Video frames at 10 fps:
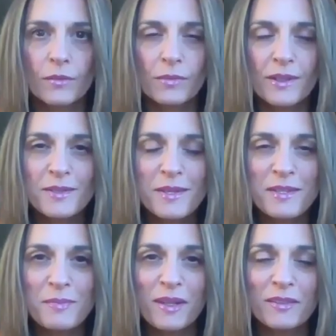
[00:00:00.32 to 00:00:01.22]

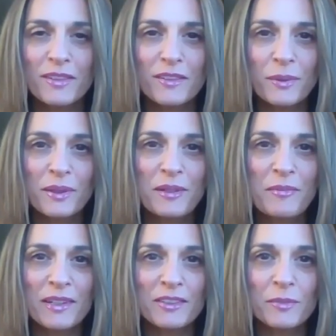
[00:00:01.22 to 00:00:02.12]
Blessings, beloveds. Welcome
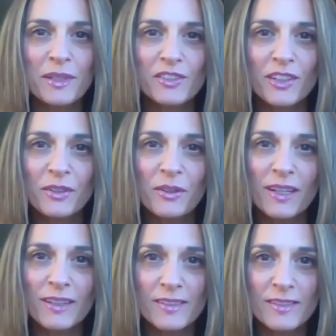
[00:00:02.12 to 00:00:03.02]
back to my channel,
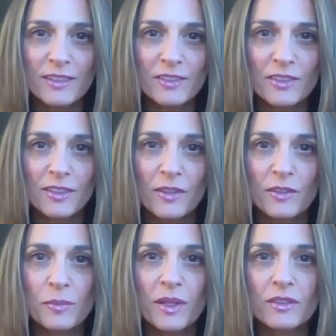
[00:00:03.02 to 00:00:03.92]
Anastasia,
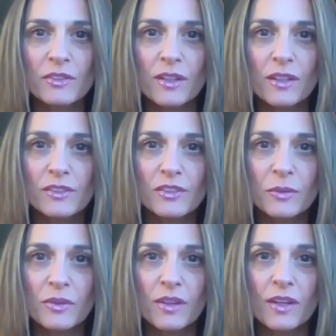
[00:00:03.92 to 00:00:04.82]
Cosmic Astrologer
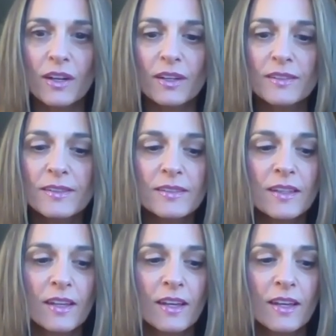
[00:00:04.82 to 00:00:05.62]
with you guys.